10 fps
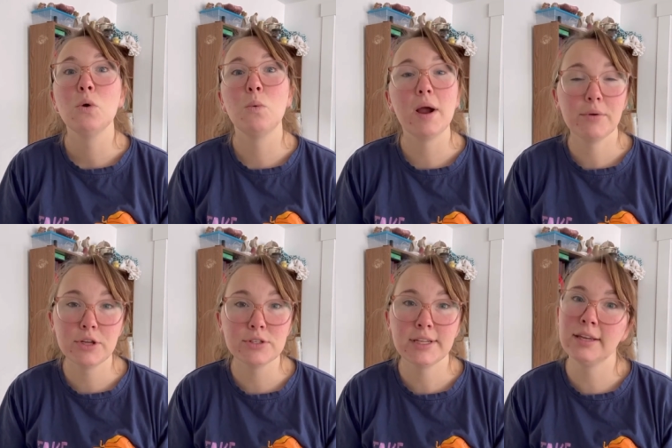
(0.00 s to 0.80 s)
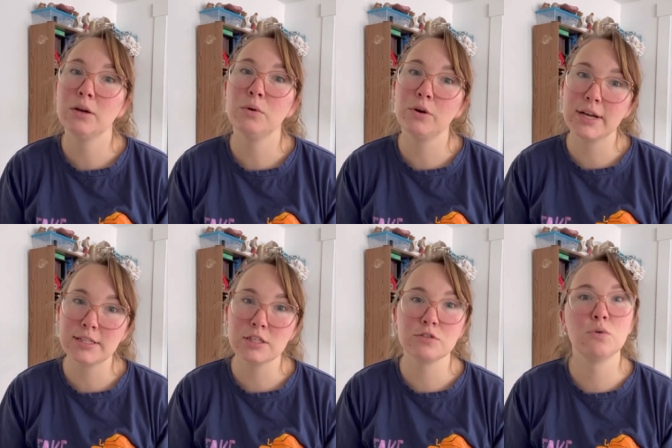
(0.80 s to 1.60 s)
why we're using it, what
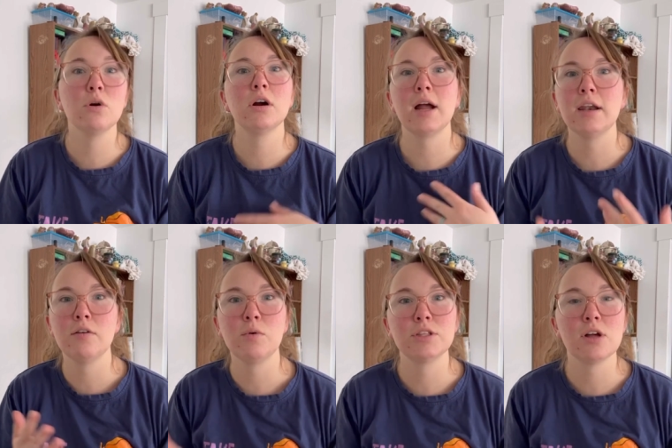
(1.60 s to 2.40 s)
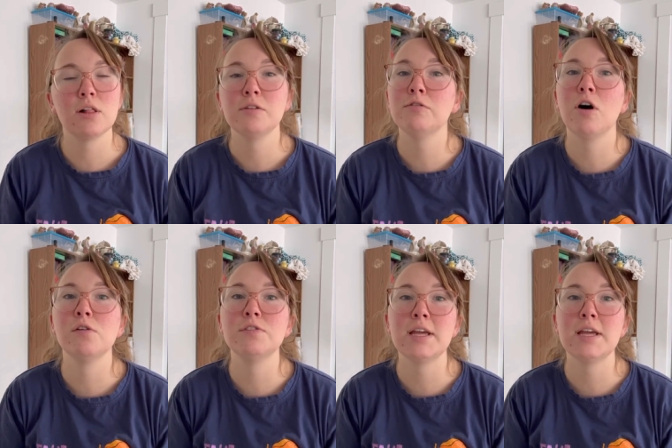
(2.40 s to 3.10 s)
grades it's for, kind of what's all involved.